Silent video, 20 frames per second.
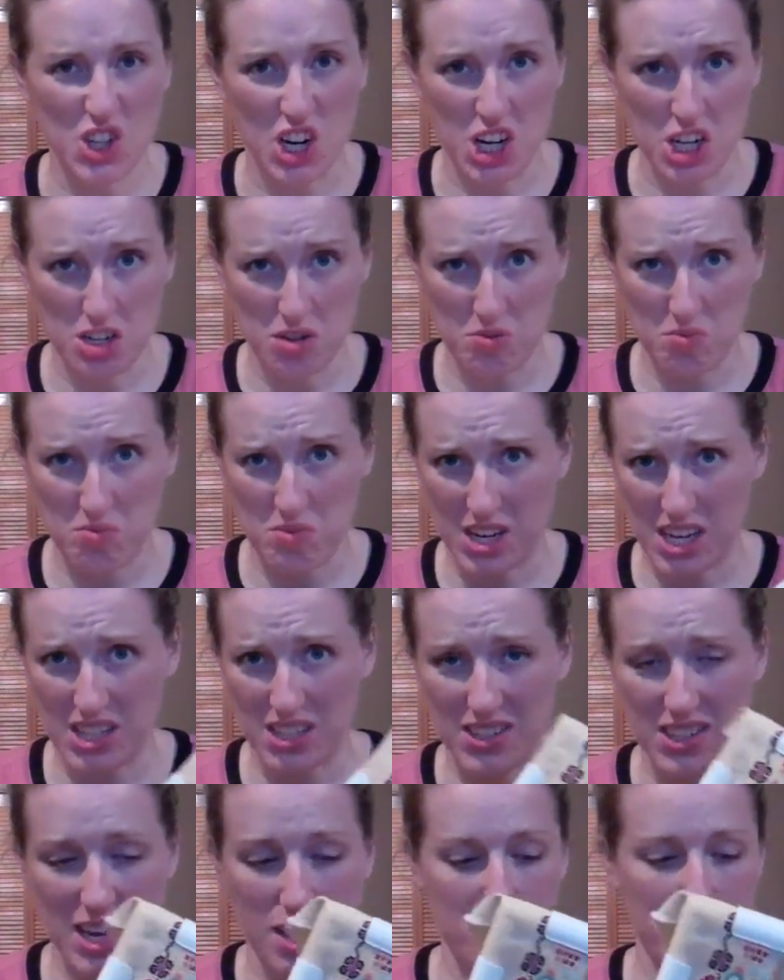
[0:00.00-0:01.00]
start,
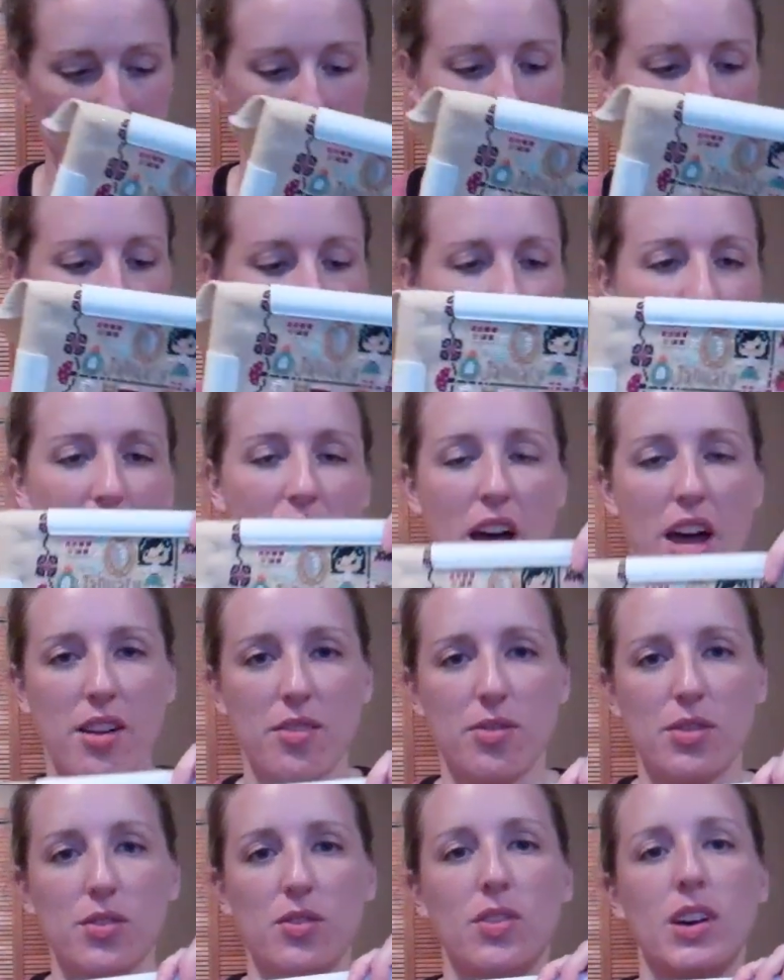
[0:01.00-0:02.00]
I'd say, but there's a
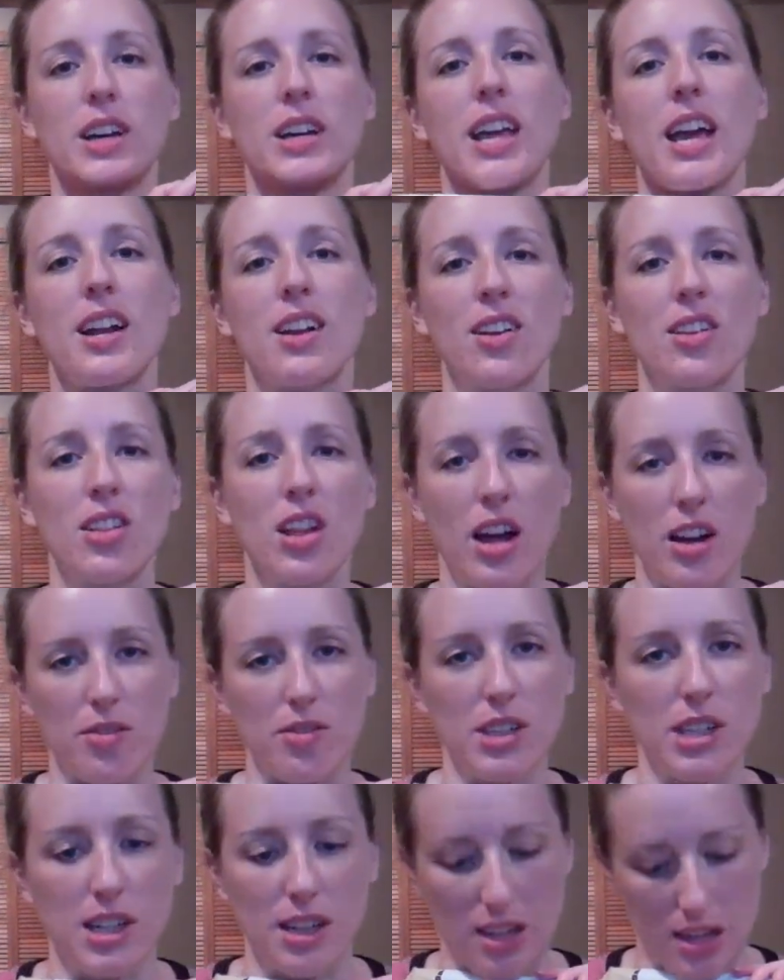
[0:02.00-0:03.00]
lot of
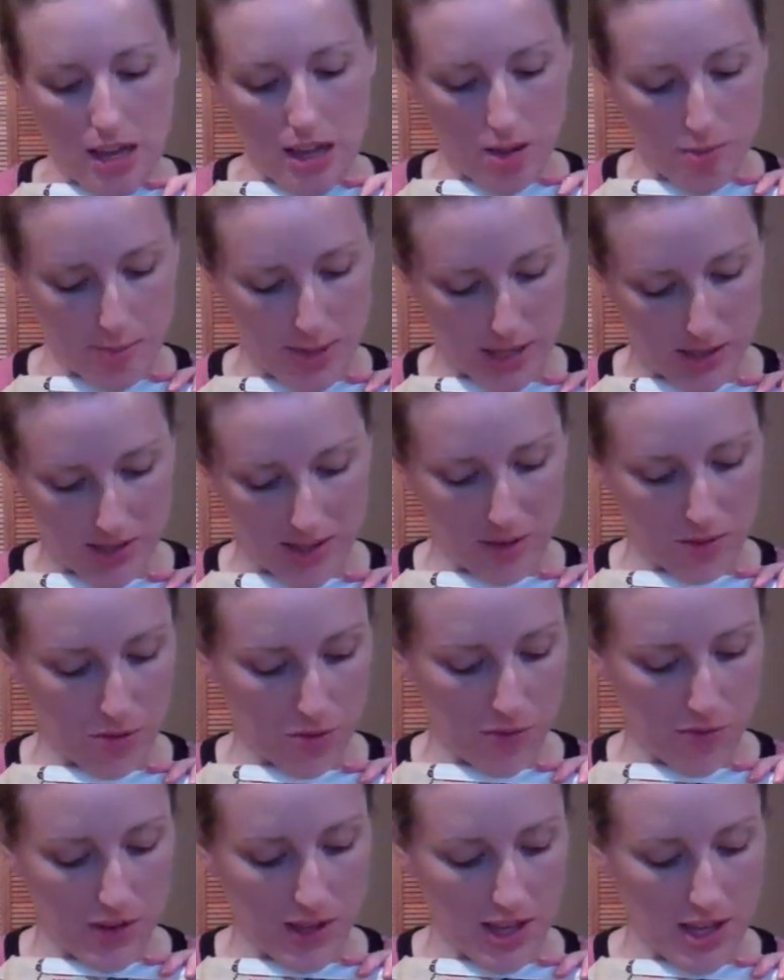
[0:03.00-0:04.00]
little
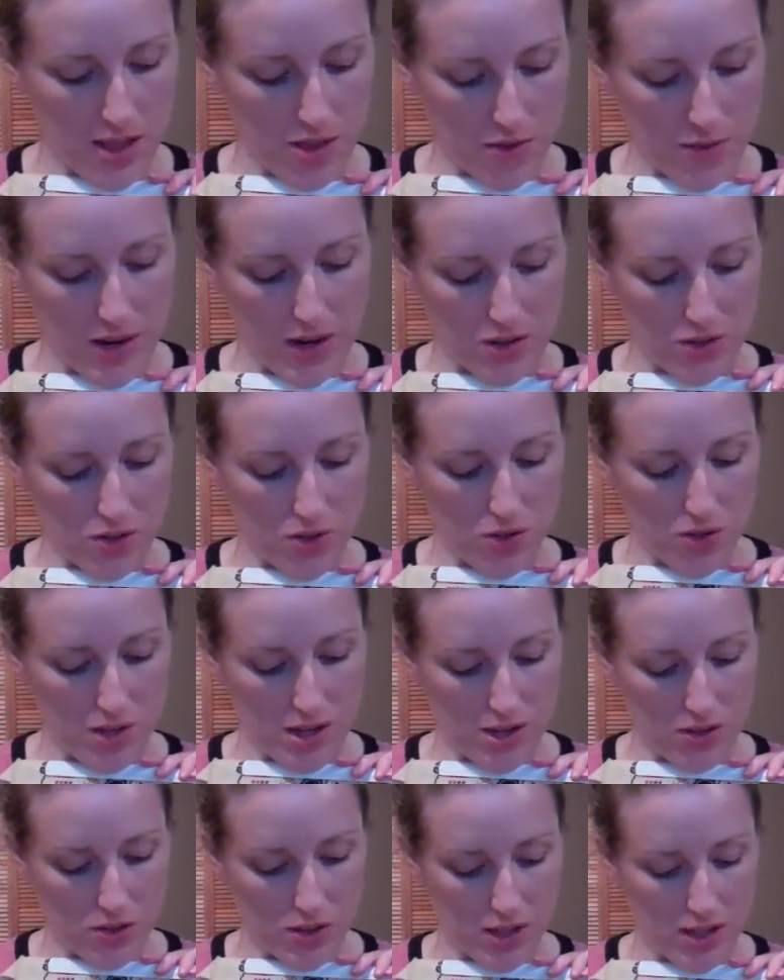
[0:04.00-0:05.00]
elements that will fill in the rest.
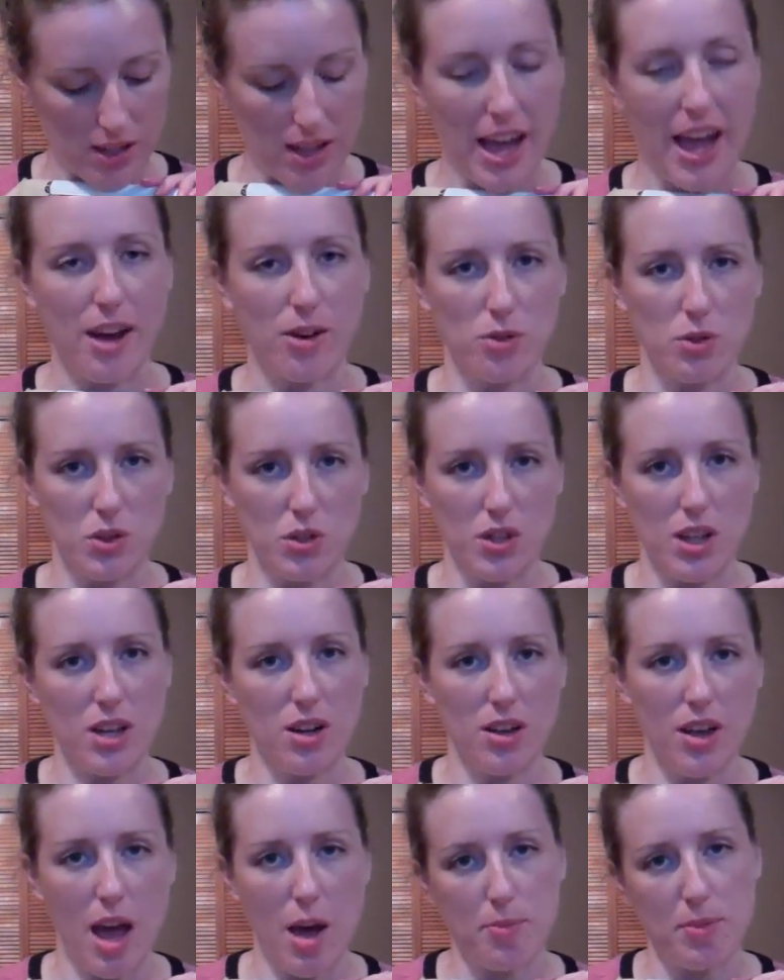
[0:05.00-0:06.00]
There's a nice little
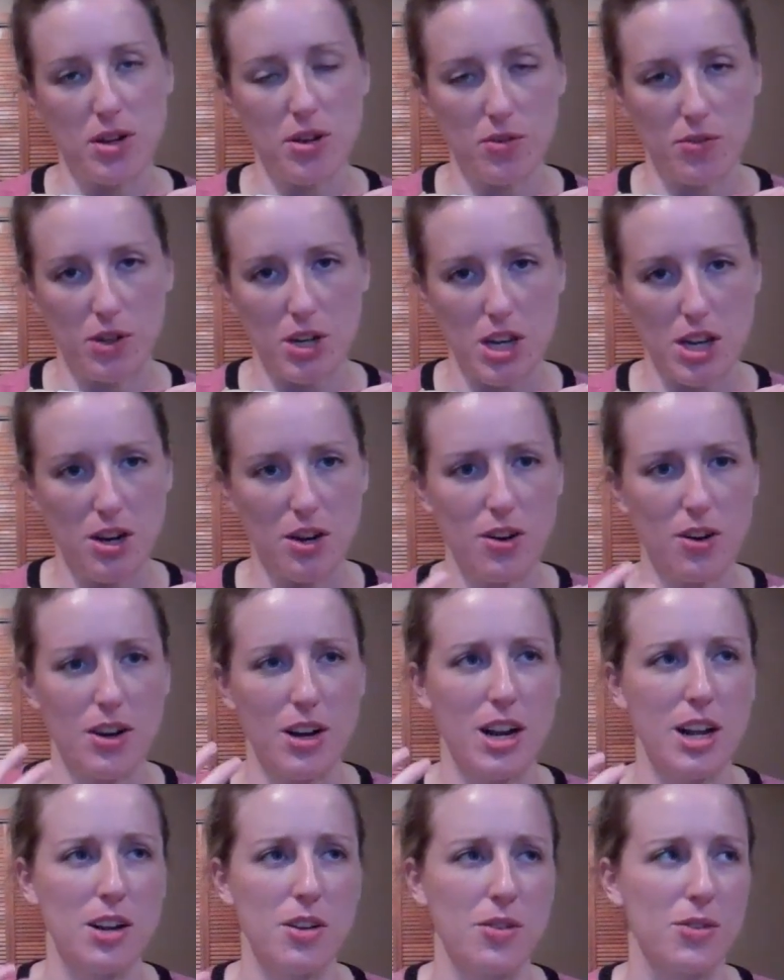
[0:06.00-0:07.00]
house that'll happen over
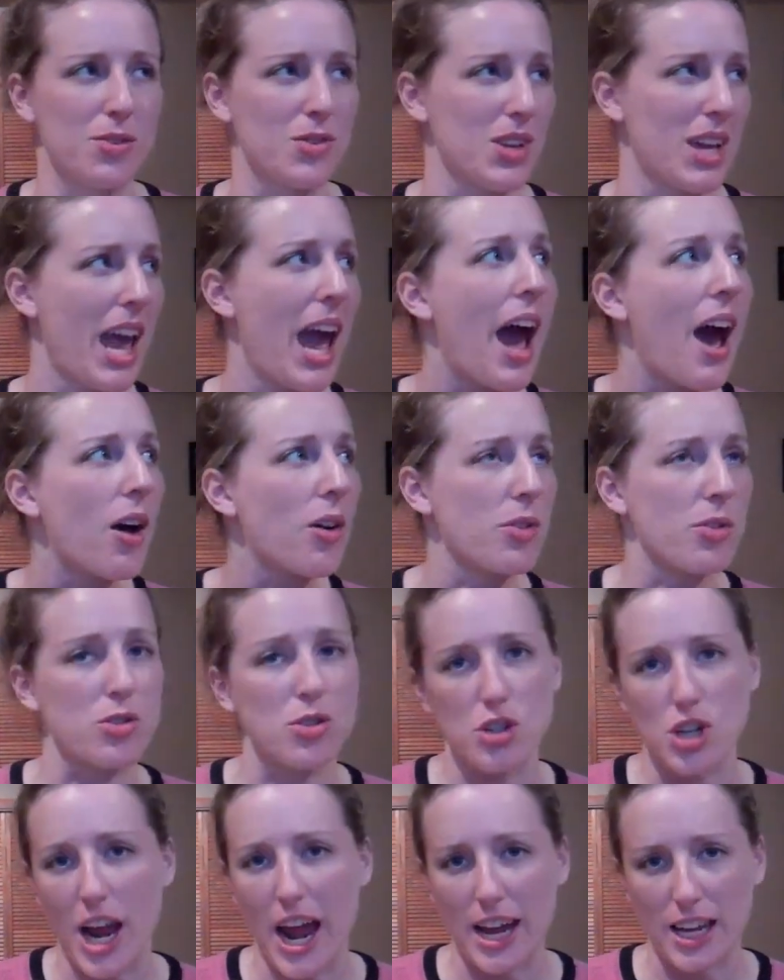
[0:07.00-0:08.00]
here, and I know there's a
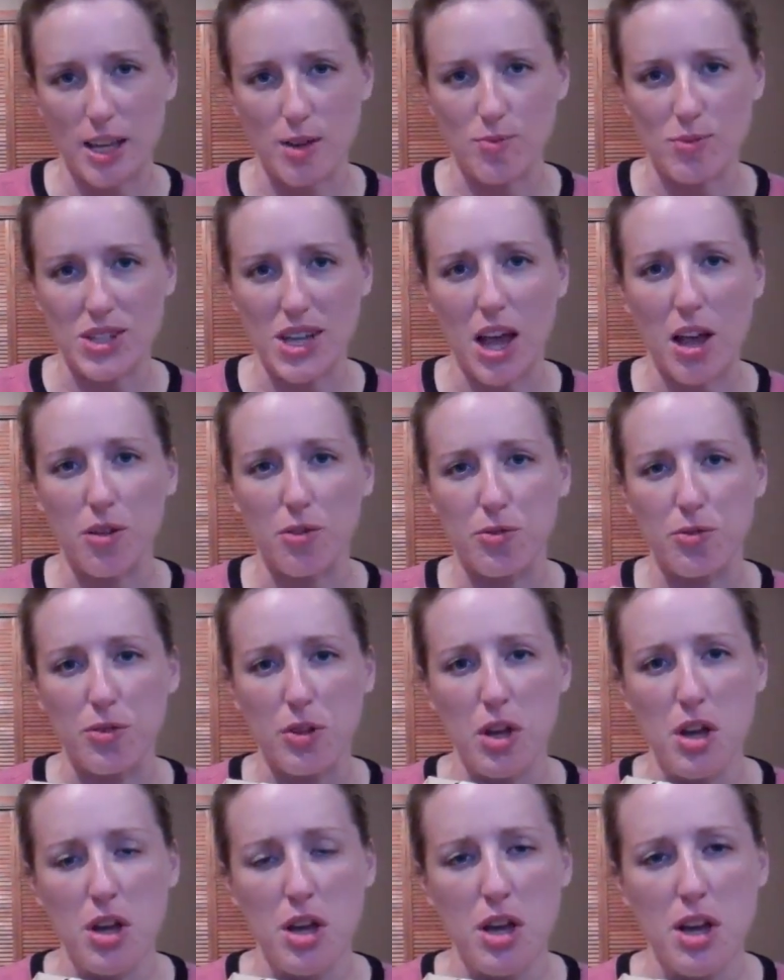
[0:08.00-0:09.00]
cow, there's Jack
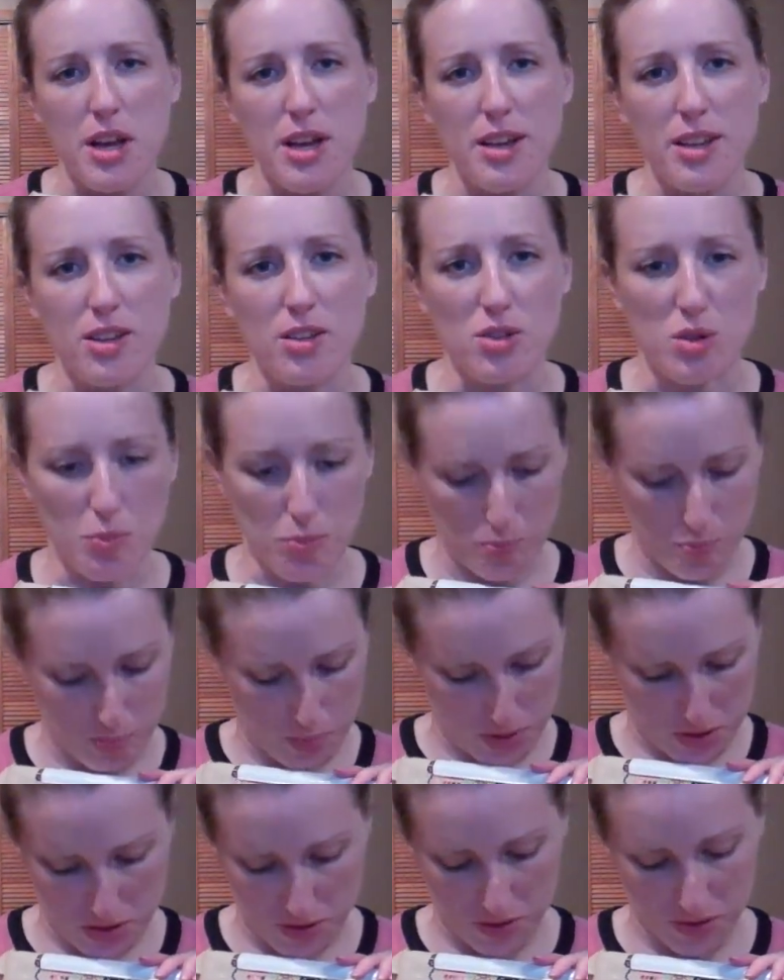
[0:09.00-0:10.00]
himself, there's
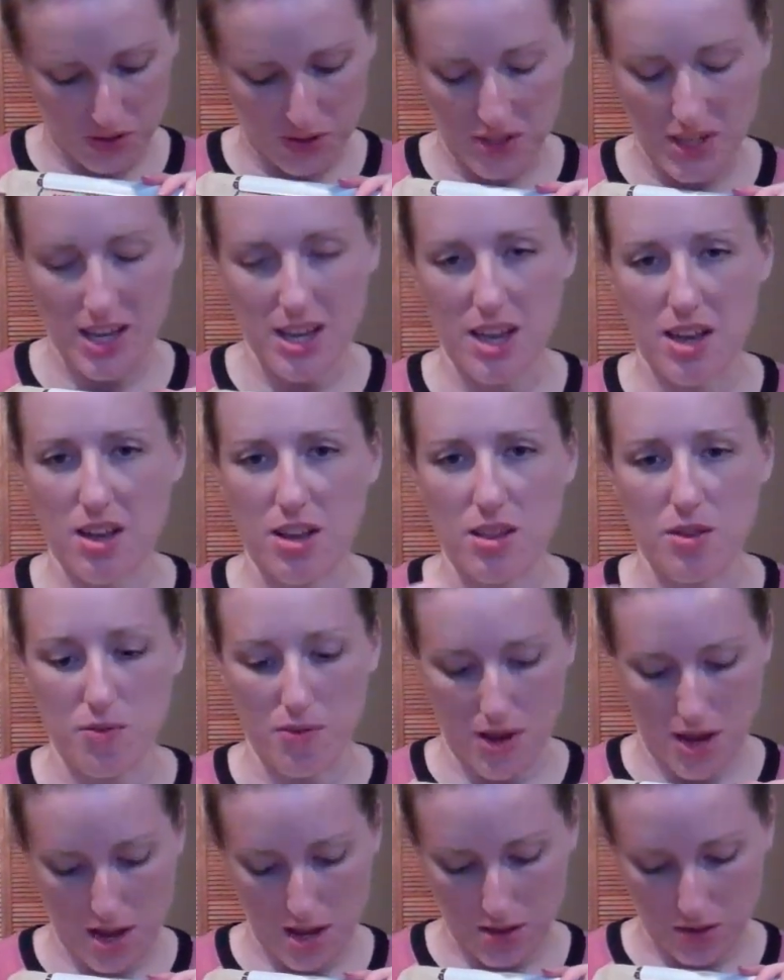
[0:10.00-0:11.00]
a bird
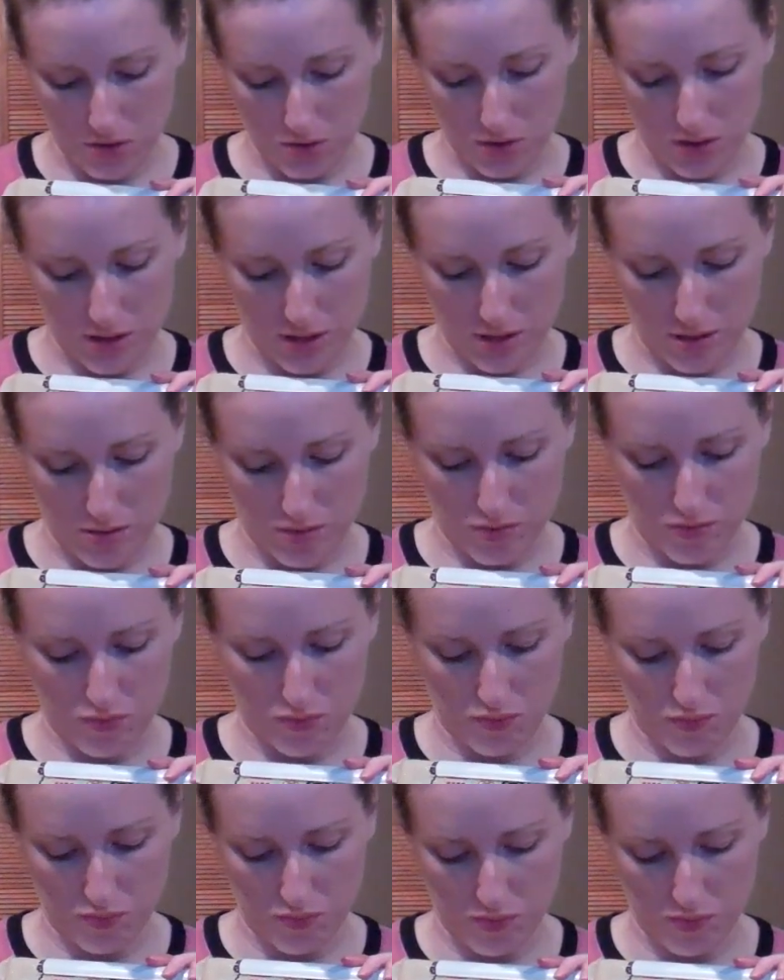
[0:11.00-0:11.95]
singing on the vine, there's a little